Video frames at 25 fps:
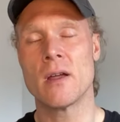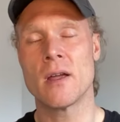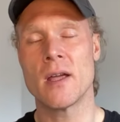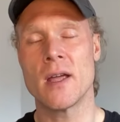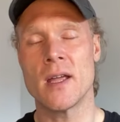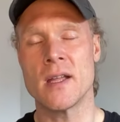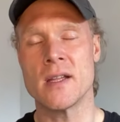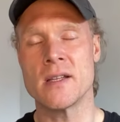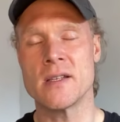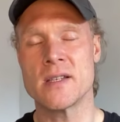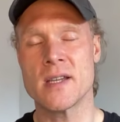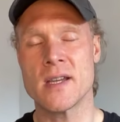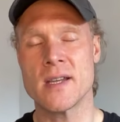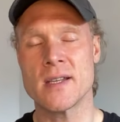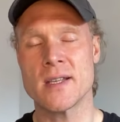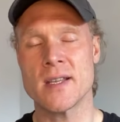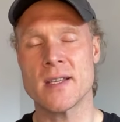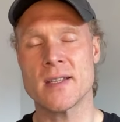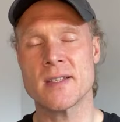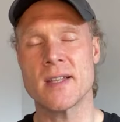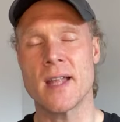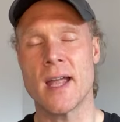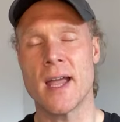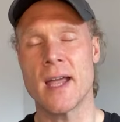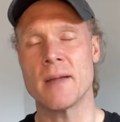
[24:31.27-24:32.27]
In
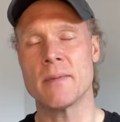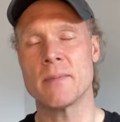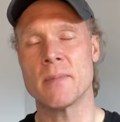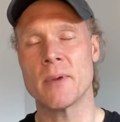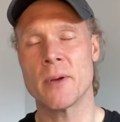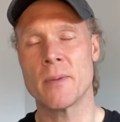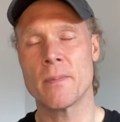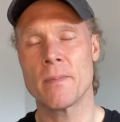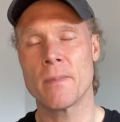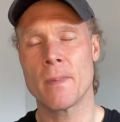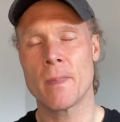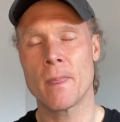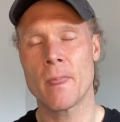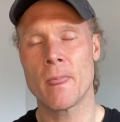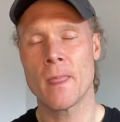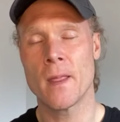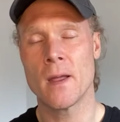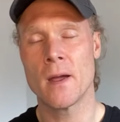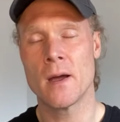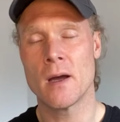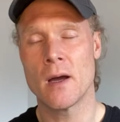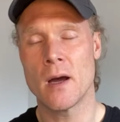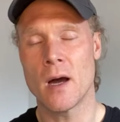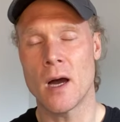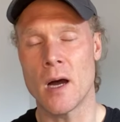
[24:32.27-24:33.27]
Jesus' name,
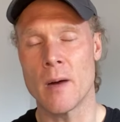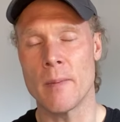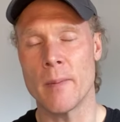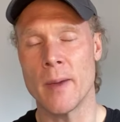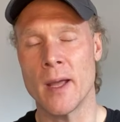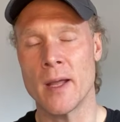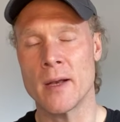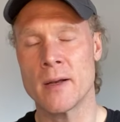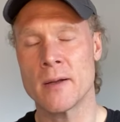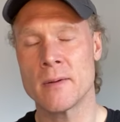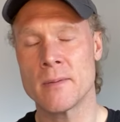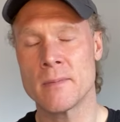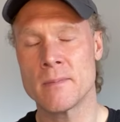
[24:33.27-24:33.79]
amen.